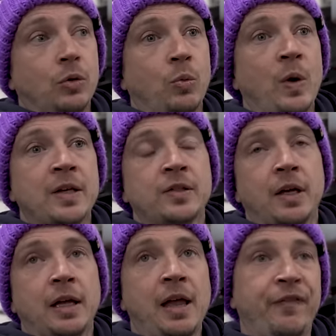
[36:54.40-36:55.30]
Where's
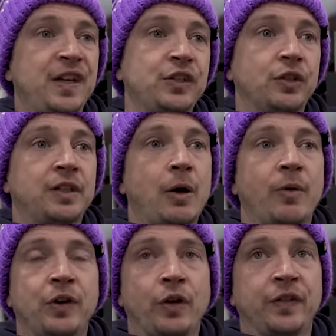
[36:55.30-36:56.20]
the, if he stood there
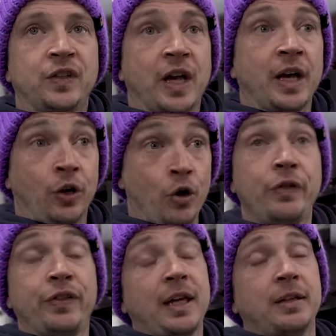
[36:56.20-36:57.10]
with an officer who
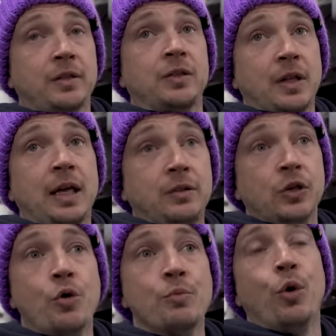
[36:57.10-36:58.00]
thinks they
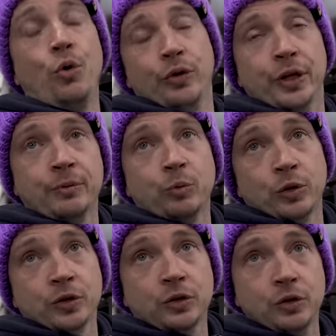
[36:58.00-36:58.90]
know more than
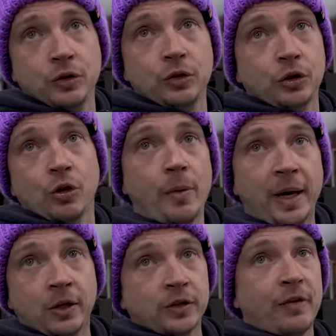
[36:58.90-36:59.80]
what's, you know what I mean? Because